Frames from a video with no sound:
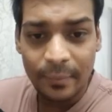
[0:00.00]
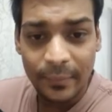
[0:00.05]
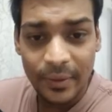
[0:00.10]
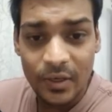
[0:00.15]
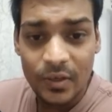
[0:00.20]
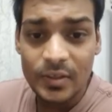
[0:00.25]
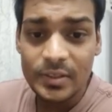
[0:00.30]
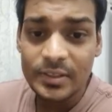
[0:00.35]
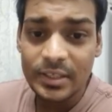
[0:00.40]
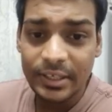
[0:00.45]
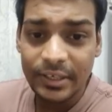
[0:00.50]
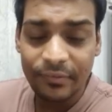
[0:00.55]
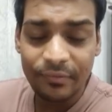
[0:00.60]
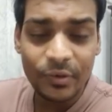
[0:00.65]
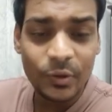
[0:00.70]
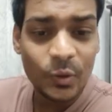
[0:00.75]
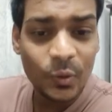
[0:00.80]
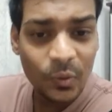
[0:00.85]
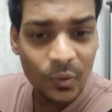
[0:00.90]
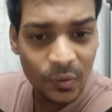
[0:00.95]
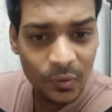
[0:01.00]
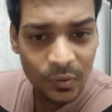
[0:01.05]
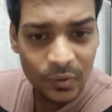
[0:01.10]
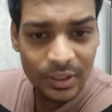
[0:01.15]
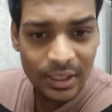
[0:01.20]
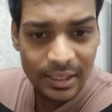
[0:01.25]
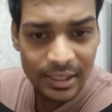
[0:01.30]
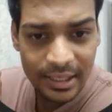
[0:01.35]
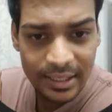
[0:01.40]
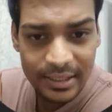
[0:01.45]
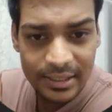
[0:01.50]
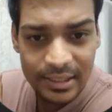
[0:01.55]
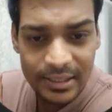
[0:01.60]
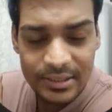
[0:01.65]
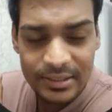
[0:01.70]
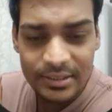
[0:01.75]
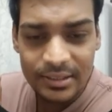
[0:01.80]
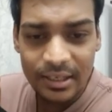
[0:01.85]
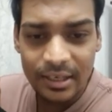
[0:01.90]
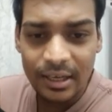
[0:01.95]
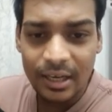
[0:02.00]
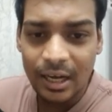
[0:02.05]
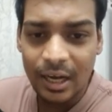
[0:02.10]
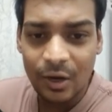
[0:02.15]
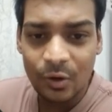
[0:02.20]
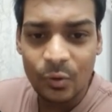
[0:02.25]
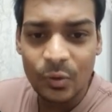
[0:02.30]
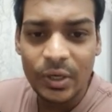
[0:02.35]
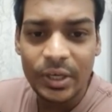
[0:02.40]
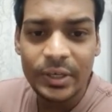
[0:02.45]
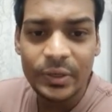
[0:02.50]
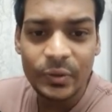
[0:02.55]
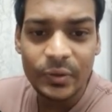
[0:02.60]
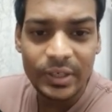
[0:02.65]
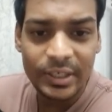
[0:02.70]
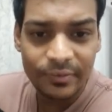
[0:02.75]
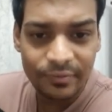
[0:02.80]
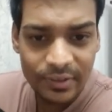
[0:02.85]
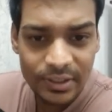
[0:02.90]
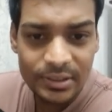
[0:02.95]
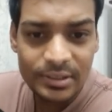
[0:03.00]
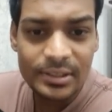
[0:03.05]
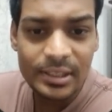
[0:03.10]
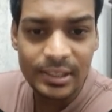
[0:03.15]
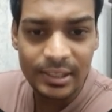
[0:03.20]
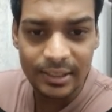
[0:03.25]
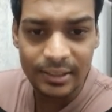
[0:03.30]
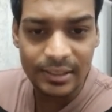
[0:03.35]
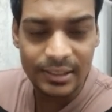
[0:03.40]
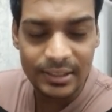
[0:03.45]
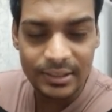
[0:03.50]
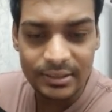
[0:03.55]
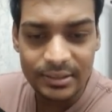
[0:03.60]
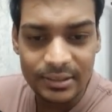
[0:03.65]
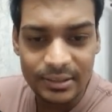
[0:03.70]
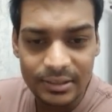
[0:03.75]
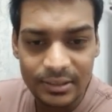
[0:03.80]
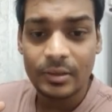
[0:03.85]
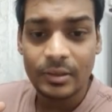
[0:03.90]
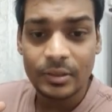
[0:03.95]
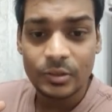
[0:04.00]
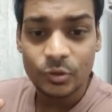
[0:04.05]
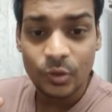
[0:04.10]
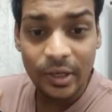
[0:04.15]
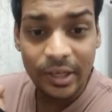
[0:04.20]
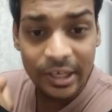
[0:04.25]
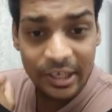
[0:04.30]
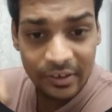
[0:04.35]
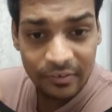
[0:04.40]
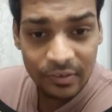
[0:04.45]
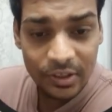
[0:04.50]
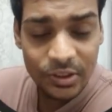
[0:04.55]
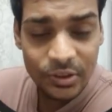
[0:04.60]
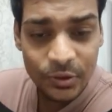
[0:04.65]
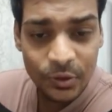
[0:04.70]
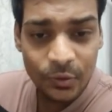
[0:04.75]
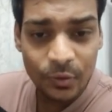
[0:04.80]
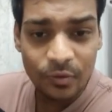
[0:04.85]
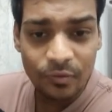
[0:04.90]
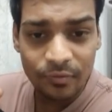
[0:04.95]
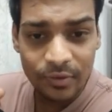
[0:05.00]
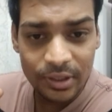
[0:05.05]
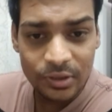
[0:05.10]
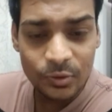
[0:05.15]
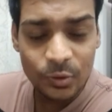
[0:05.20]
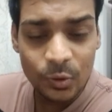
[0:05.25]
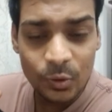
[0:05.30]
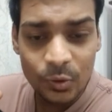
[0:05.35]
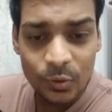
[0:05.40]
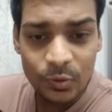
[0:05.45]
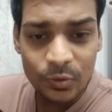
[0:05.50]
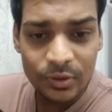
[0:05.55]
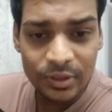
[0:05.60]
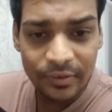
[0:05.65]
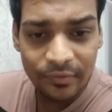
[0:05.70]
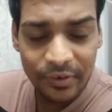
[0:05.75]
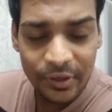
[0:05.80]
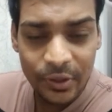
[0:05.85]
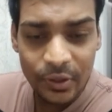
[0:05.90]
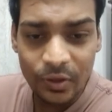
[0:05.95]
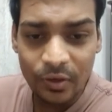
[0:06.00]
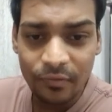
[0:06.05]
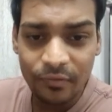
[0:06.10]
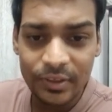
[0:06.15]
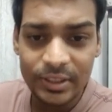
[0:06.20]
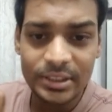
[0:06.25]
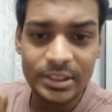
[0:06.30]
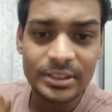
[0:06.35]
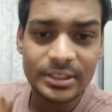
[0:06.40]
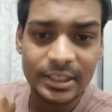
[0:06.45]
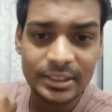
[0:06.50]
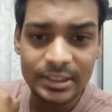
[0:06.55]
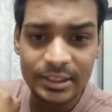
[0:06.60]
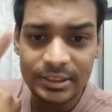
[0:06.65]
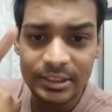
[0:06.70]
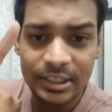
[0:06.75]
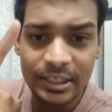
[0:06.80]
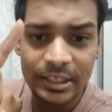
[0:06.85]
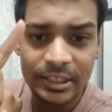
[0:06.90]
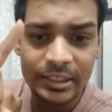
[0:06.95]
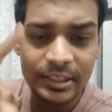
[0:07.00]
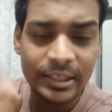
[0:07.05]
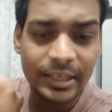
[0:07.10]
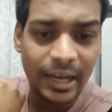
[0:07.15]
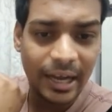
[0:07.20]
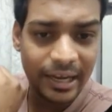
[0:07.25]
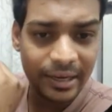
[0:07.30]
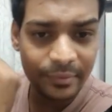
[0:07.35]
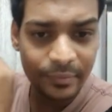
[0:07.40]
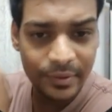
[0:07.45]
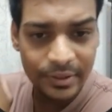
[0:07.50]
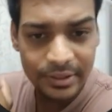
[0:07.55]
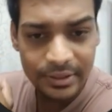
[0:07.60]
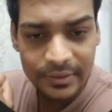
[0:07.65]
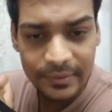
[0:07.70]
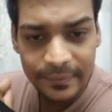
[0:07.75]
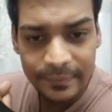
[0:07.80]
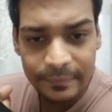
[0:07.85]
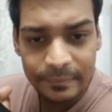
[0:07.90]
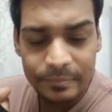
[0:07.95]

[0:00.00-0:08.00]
Because if you don't know the linked list, how can you reverse the linked list? So I request you first go to the video which is suggesting in the I button.